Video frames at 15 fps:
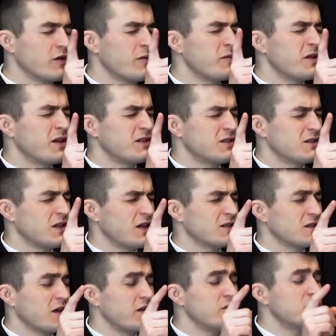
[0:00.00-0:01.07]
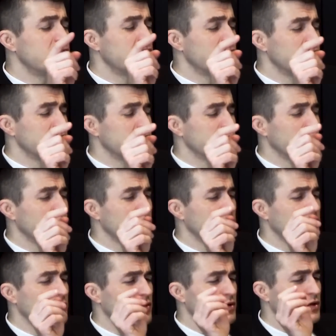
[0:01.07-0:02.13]
Let me just yeah. ask, are you serious about
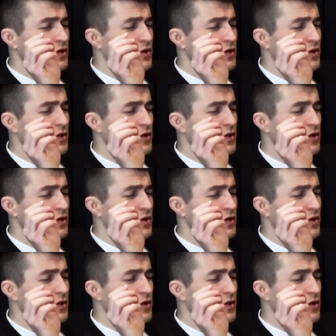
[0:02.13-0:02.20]
the per